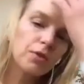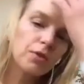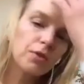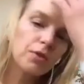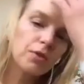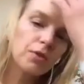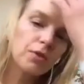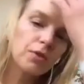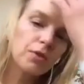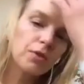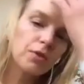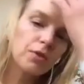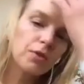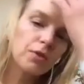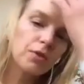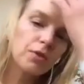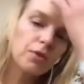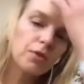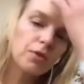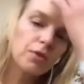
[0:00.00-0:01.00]

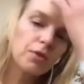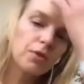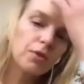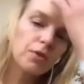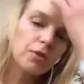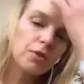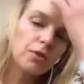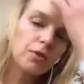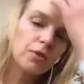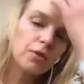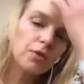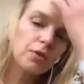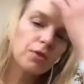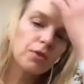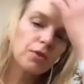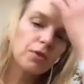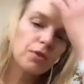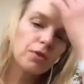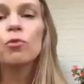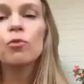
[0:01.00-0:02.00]
question.
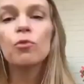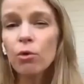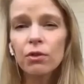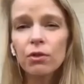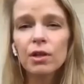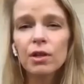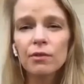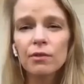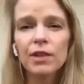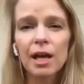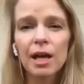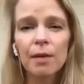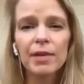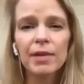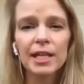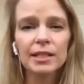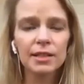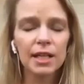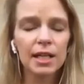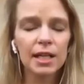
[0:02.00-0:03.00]
It's
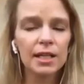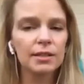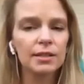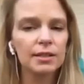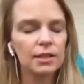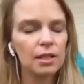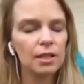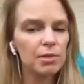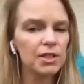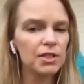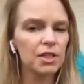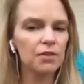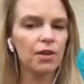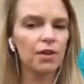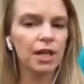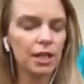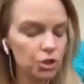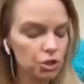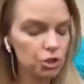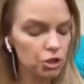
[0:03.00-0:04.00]
somewhat both, if
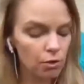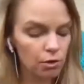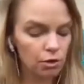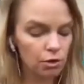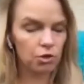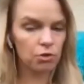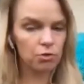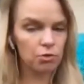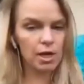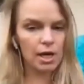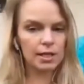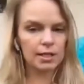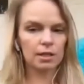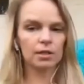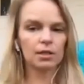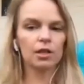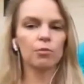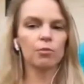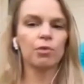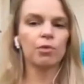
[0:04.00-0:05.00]
that makes sense. Let me
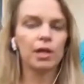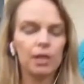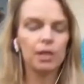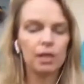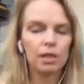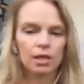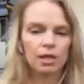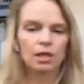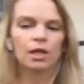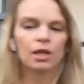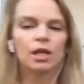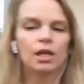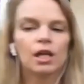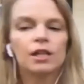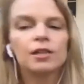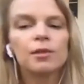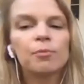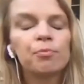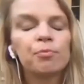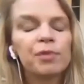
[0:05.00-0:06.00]
see if I can show it to you guys a
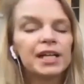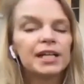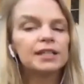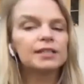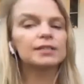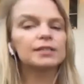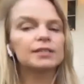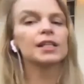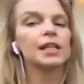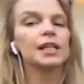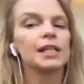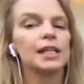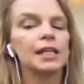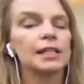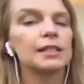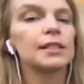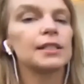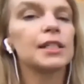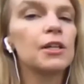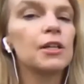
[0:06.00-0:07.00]
little bit.
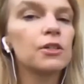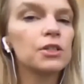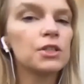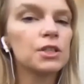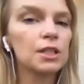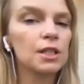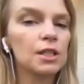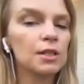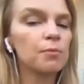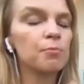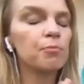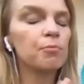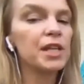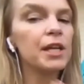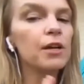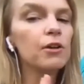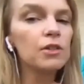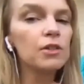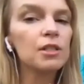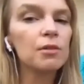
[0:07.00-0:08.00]
The biggest thing is,
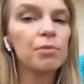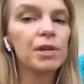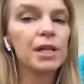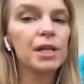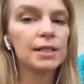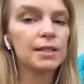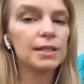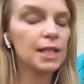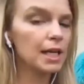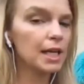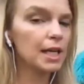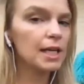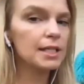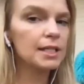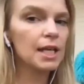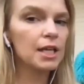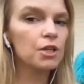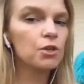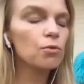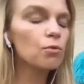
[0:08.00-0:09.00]
here's the
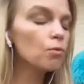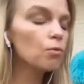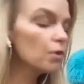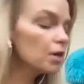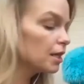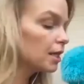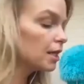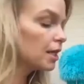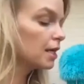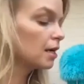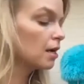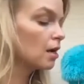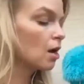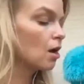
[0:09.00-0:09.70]
biggest thing, is that you really